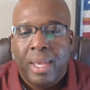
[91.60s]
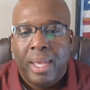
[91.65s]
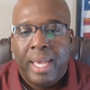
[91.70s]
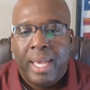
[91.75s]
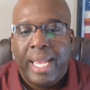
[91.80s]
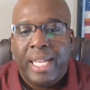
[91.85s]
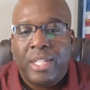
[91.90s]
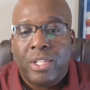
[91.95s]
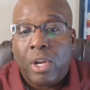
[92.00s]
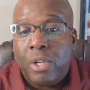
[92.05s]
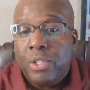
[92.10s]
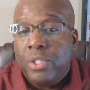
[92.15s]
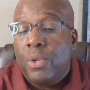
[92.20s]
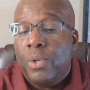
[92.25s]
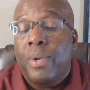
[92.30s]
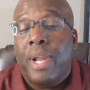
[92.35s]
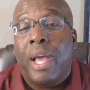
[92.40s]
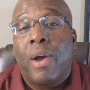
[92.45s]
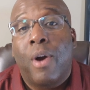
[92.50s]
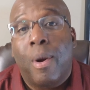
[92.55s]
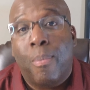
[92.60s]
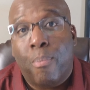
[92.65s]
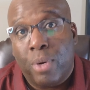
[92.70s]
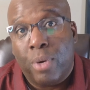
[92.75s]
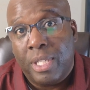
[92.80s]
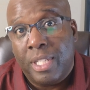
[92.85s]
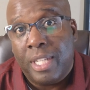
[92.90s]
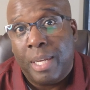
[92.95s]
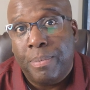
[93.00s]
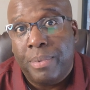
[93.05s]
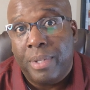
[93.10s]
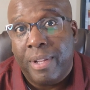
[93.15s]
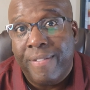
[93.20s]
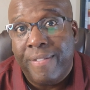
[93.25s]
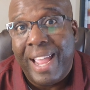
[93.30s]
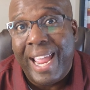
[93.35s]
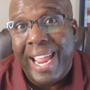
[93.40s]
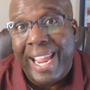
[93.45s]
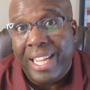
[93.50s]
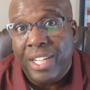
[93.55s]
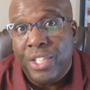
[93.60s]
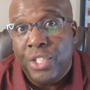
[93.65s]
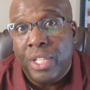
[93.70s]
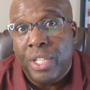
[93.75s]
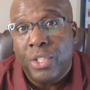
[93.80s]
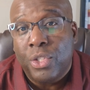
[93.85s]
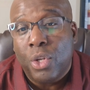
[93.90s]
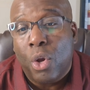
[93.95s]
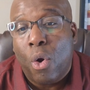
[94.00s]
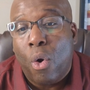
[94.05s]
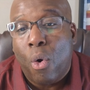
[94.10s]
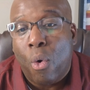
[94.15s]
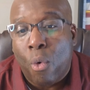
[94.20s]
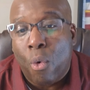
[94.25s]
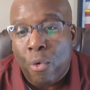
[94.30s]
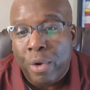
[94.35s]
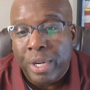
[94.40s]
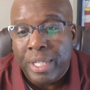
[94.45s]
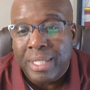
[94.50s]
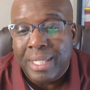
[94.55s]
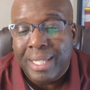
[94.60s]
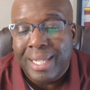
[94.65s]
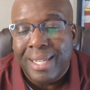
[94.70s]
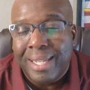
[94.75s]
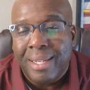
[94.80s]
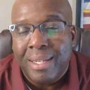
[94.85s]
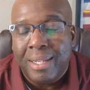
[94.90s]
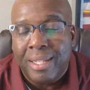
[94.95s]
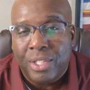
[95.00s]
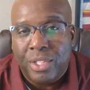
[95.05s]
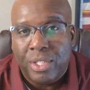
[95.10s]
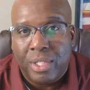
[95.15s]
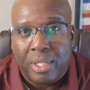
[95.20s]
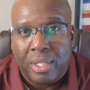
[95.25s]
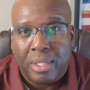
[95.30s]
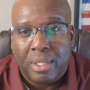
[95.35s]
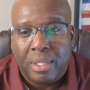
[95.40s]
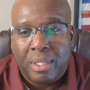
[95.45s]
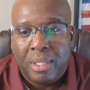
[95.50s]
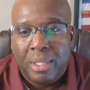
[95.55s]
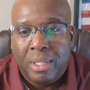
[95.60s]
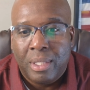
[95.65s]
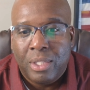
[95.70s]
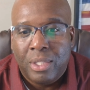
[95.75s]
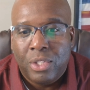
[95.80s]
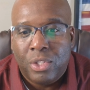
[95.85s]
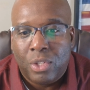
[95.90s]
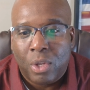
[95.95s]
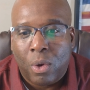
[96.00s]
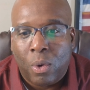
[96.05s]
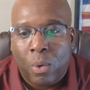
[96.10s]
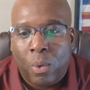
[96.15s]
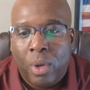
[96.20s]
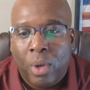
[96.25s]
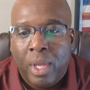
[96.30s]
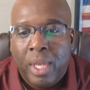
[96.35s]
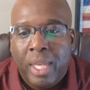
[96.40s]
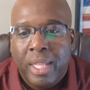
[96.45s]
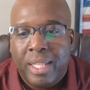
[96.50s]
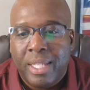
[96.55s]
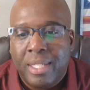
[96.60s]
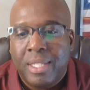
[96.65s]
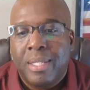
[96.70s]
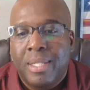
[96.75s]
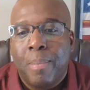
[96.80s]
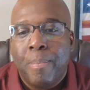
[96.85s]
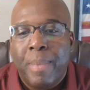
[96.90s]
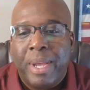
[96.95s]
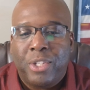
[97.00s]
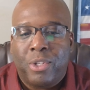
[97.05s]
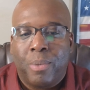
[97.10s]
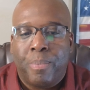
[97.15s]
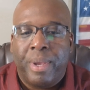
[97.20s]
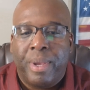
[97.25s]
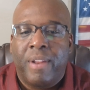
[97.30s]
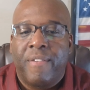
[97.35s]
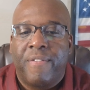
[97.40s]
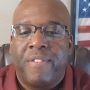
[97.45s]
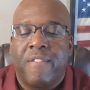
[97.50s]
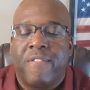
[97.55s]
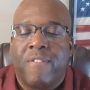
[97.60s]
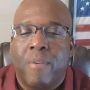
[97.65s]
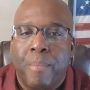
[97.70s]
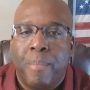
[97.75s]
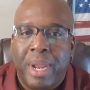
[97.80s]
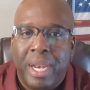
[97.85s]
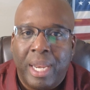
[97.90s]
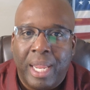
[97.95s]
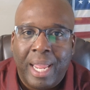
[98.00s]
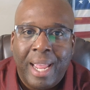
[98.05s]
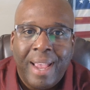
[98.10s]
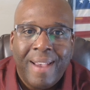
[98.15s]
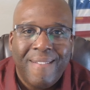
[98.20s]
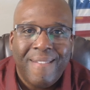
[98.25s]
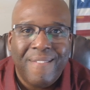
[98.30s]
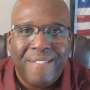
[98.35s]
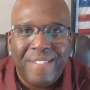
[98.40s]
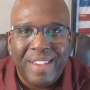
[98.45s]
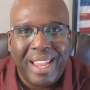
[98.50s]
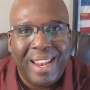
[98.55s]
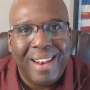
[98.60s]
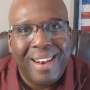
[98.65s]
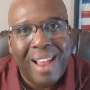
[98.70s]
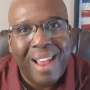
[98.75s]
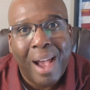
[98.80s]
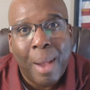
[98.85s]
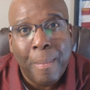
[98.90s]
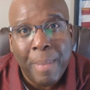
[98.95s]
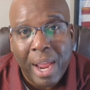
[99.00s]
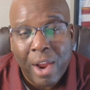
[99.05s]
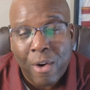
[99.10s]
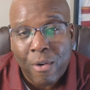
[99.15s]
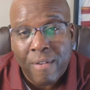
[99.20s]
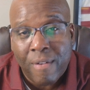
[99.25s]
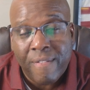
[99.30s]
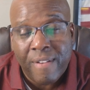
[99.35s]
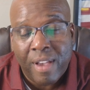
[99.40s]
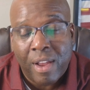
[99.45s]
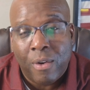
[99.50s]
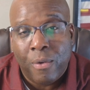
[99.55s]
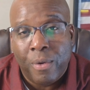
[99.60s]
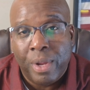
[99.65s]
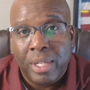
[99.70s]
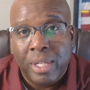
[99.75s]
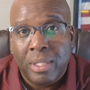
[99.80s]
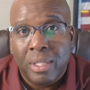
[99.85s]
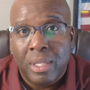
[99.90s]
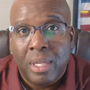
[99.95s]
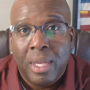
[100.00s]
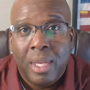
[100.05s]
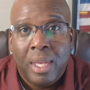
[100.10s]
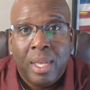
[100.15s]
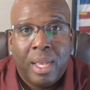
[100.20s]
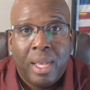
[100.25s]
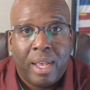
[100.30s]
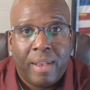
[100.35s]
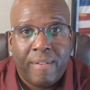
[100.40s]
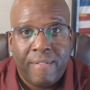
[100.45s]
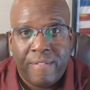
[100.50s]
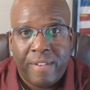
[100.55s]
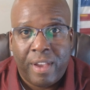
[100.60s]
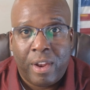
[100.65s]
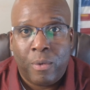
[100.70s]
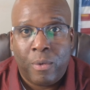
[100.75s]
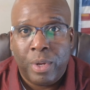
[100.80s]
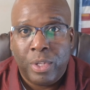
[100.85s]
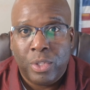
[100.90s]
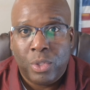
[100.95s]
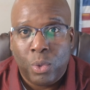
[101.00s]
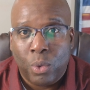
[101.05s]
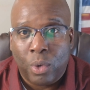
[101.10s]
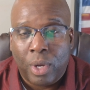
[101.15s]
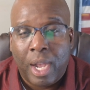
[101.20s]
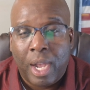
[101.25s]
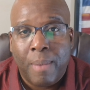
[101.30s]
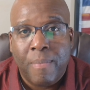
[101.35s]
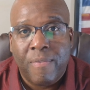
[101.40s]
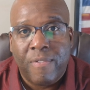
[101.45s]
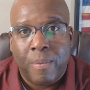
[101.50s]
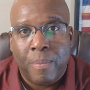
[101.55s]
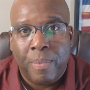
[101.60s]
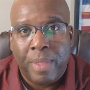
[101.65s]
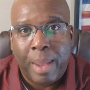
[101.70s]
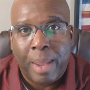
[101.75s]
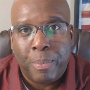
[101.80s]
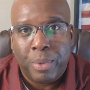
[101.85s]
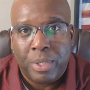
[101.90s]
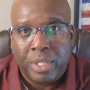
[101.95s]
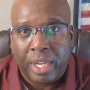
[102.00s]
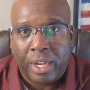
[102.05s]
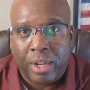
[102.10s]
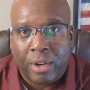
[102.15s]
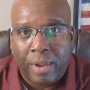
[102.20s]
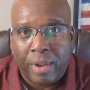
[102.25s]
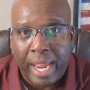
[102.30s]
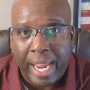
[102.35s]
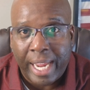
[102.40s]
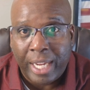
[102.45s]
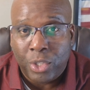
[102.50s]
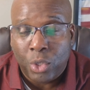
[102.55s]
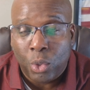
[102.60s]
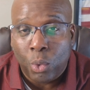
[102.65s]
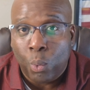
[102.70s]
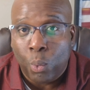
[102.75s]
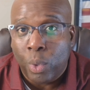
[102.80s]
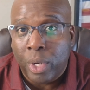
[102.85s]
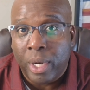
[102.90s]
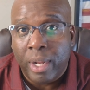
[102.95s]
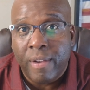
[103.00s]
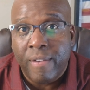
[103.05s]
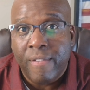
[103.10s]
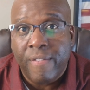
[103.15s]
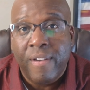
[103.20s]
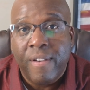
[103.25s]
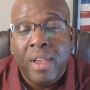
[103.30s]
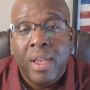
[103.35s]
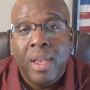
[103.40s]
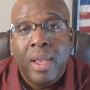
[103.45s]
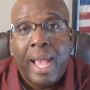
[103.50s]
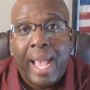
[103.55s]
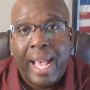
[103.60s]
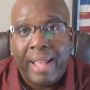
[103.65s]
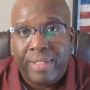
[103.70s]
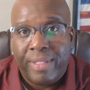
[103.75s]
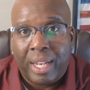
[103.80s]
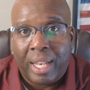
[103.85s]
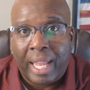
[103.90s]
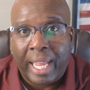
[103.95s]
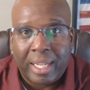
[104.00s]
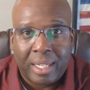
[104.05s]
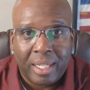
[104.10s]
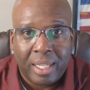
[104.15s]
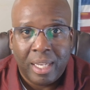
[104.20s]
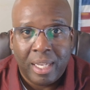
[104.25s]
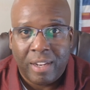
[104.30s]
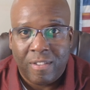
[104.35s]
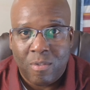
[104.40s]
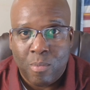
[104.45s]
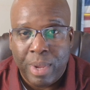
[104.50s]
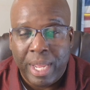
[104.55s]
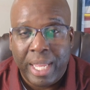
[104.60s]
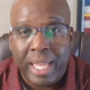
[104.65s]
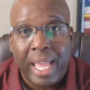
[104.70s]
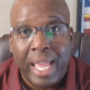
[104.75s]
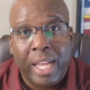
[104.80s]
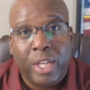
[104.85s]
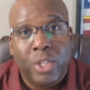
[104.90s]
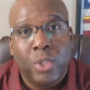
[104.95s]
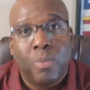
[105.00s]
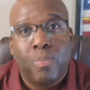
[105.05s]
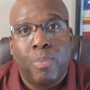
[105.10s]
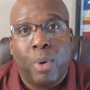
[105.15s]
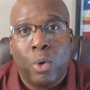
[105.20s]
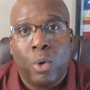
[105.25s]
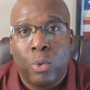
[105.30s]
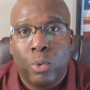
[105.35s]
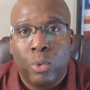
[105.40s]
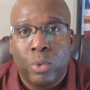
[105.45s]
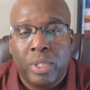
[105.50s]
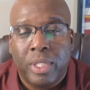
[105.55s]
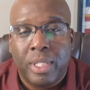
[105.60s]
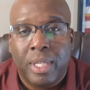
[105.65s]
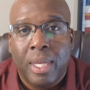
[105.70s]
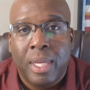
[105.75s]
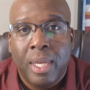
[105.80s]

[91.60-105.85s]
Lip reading: It's also now a presumptive Agent Orange condition. So this is a major benefit for many Vietnam era veterans, veterans who come from that particular age who would have had the likelihood of being exposed